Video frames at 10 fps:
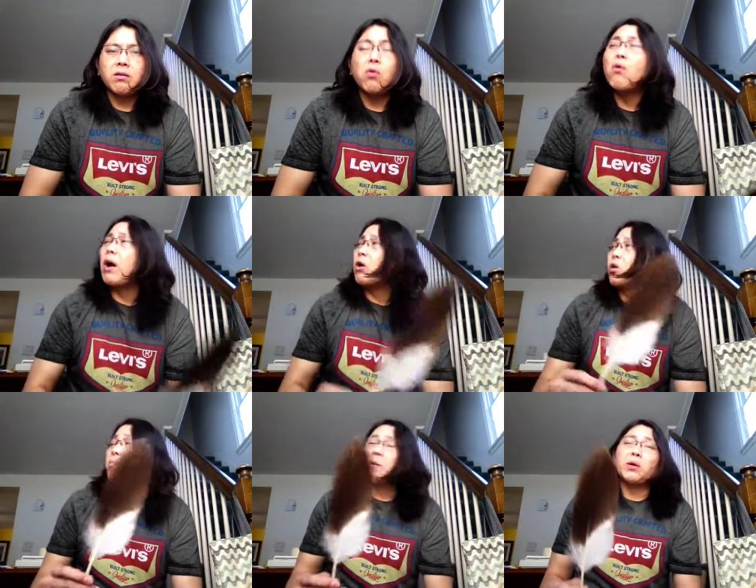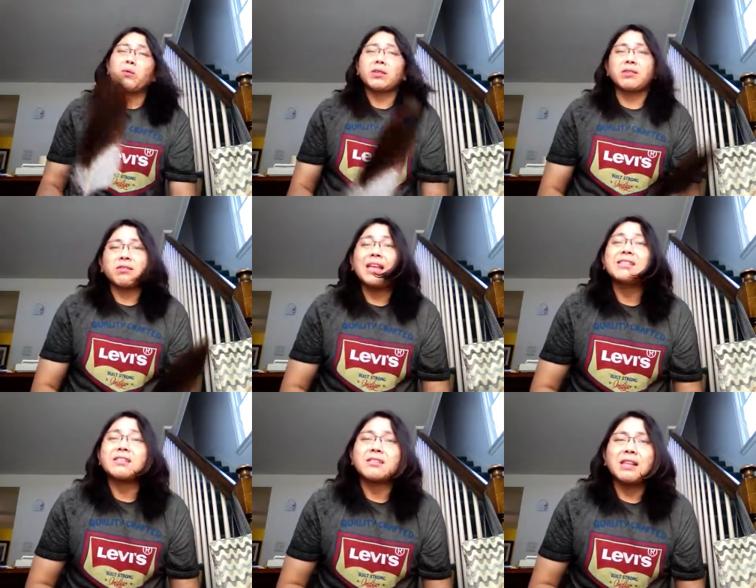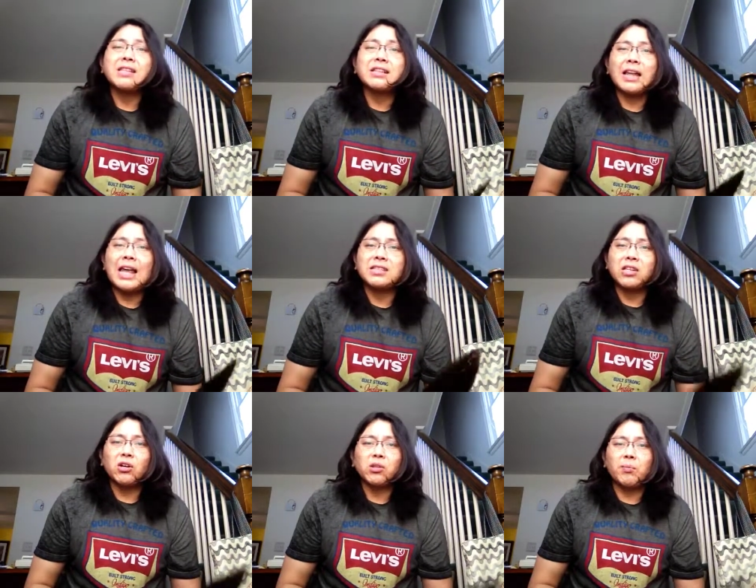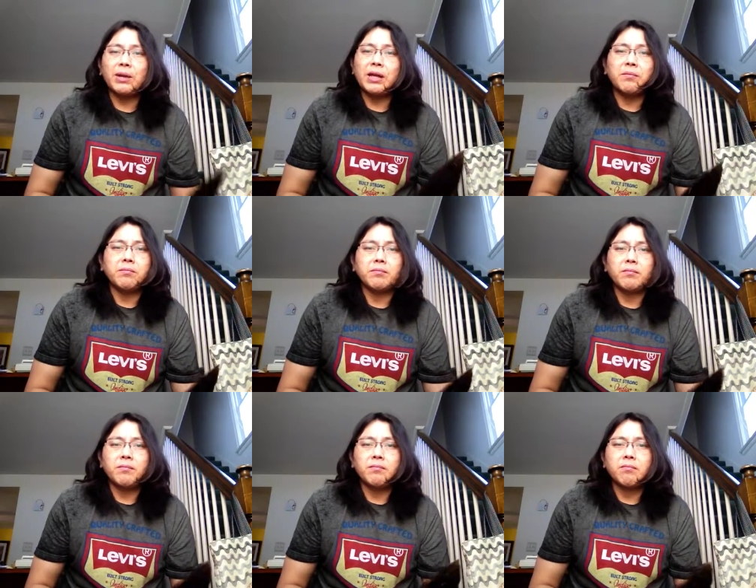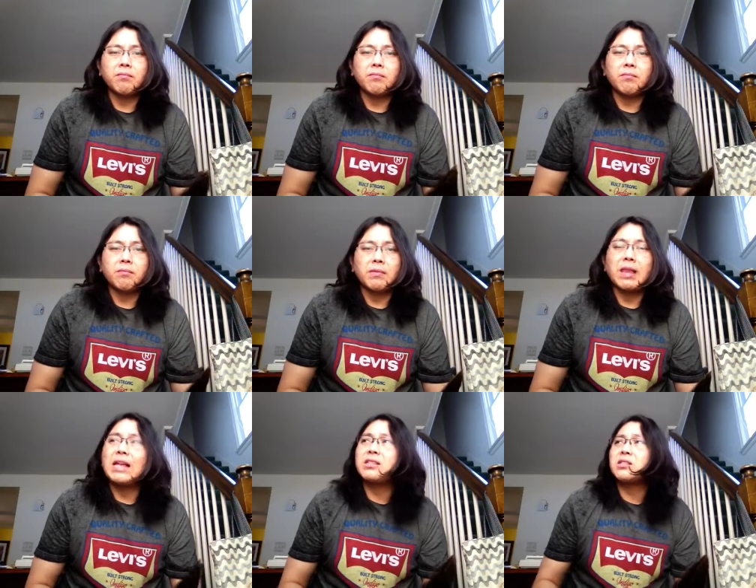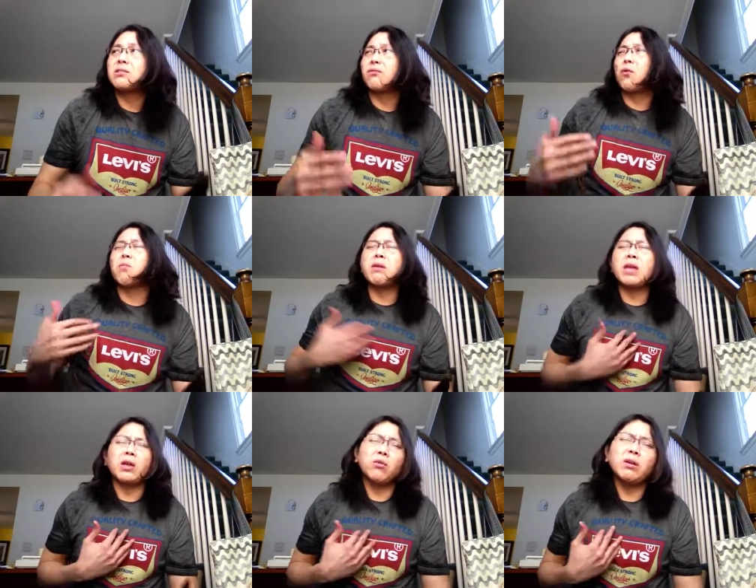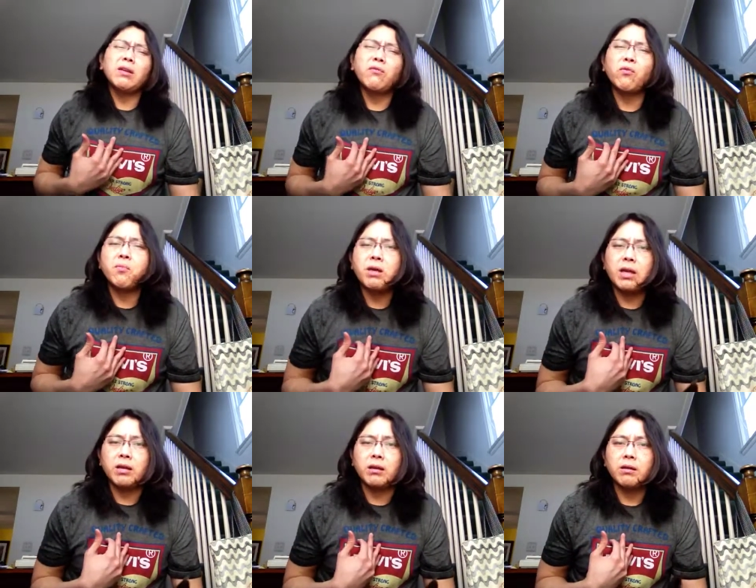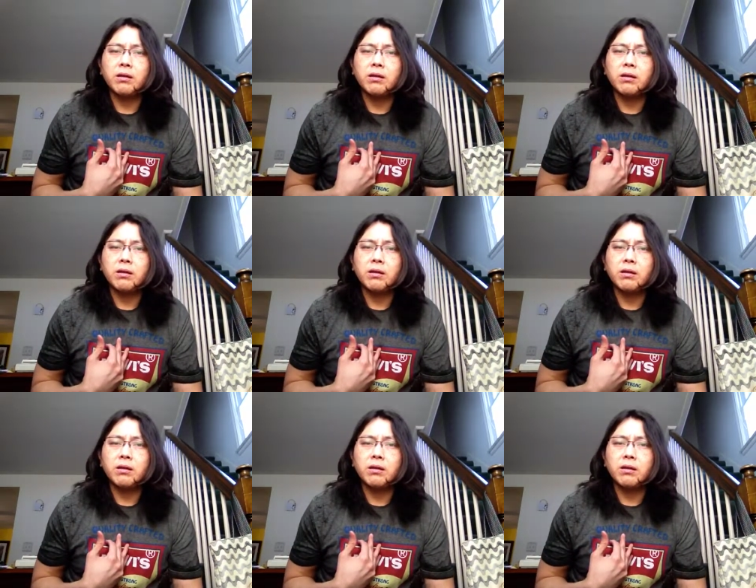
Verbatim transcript: Who I go to bed with, that's that's the last thing on the plate. That's for me and only for me.